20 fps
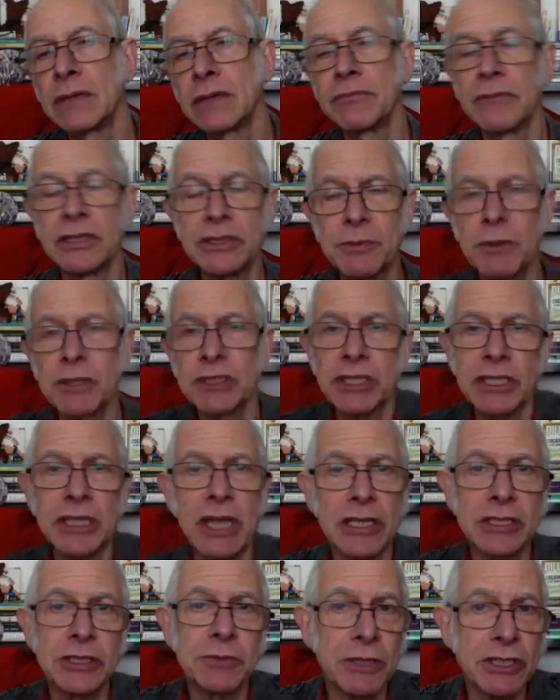
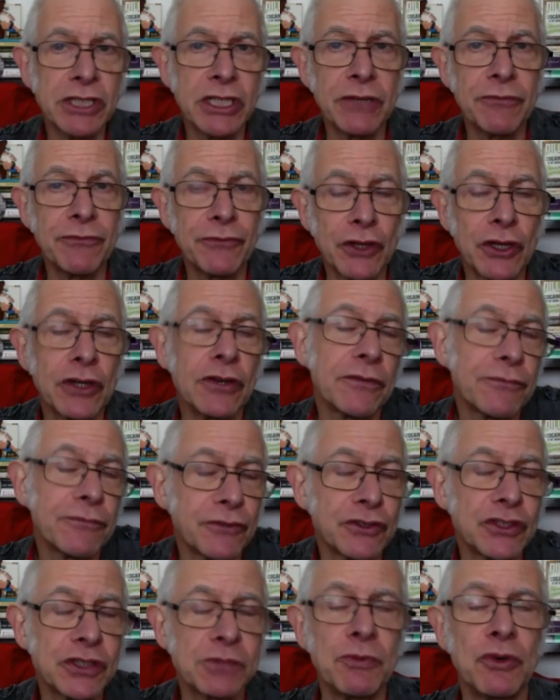Especially for
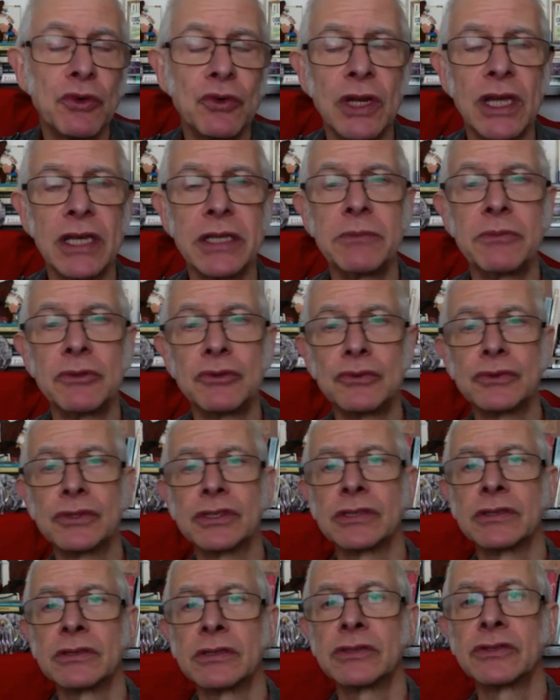small labels
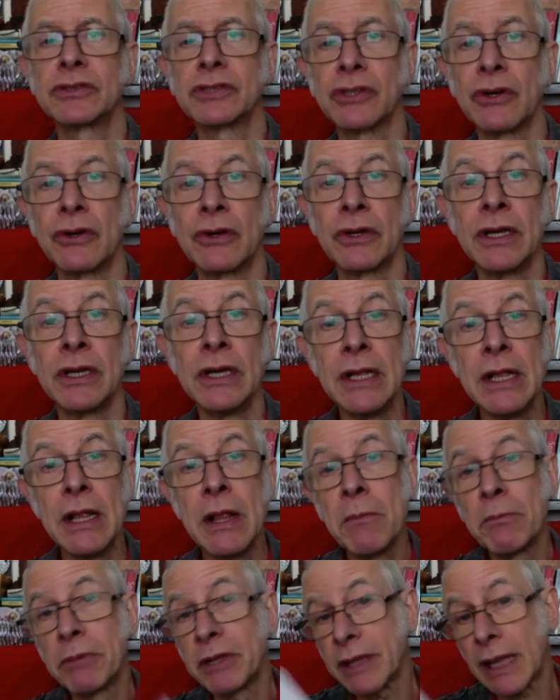and so on.
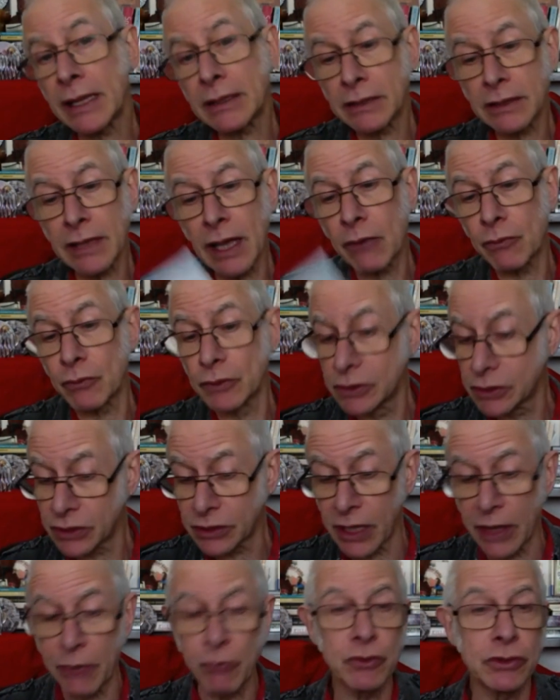But
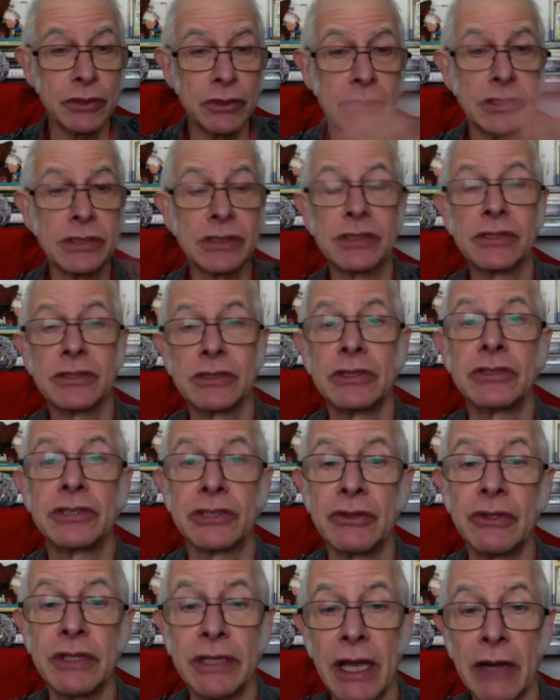it was
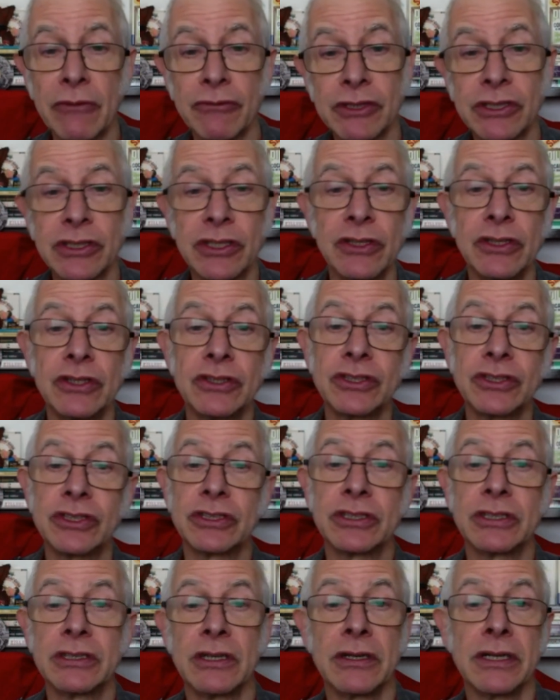doing that research
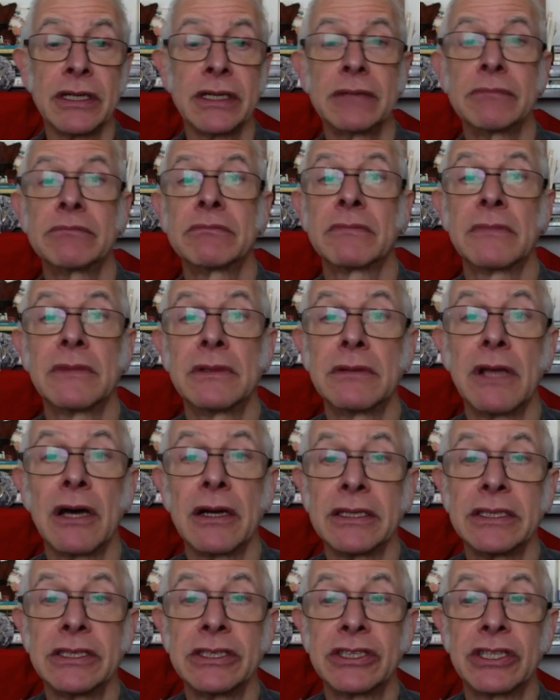that I
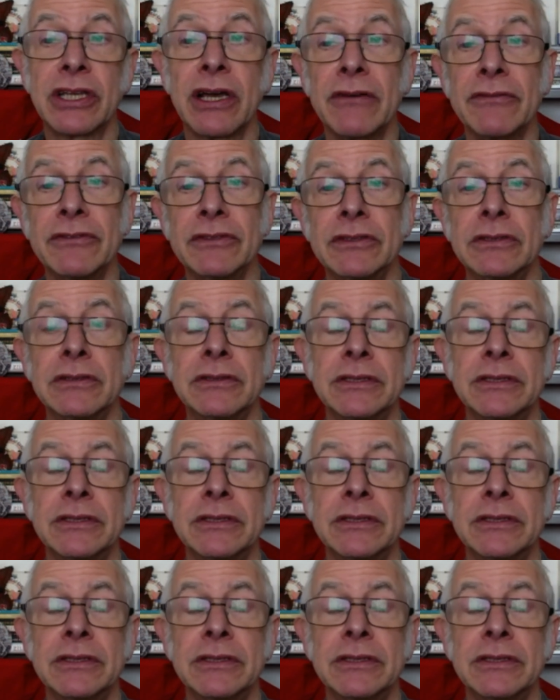discovered,